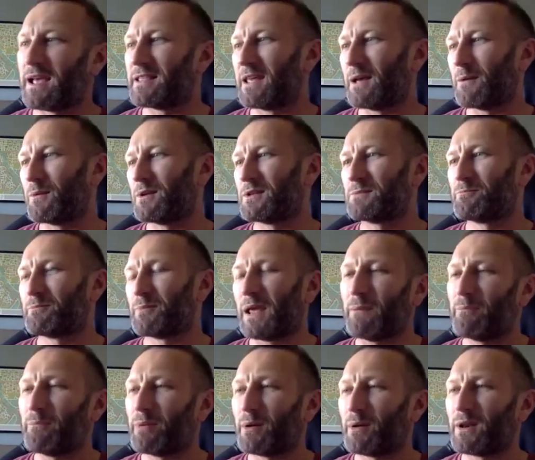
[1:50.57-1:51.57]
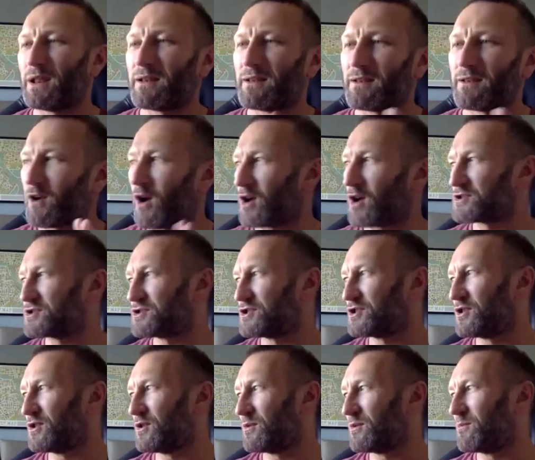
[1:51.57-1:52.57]
There was people in
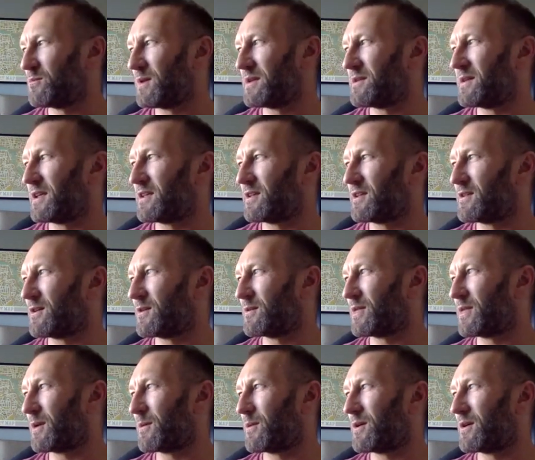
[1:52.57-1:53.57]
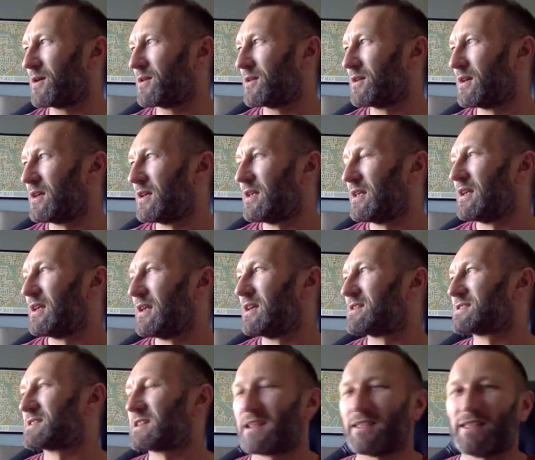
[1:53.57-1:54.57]
costume, and you know, there were
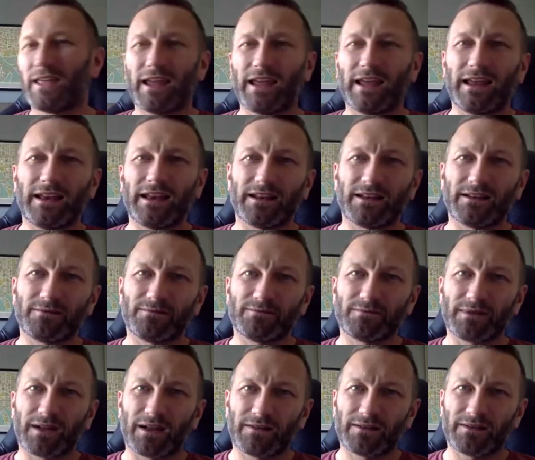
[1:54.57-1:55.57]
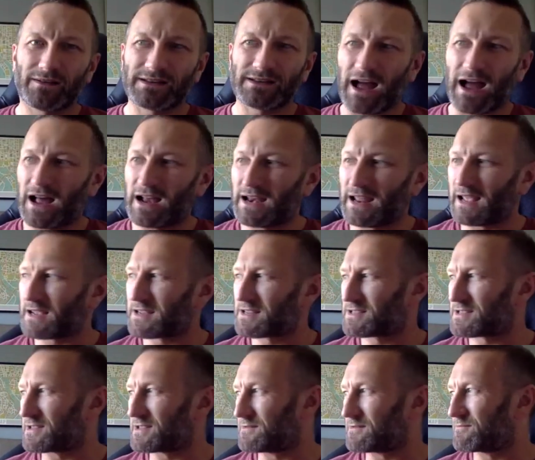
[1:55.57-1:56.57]
Slitheen and
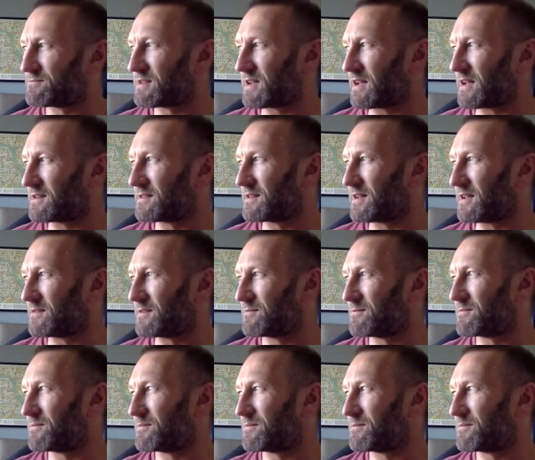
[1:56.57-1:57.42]
Daleks and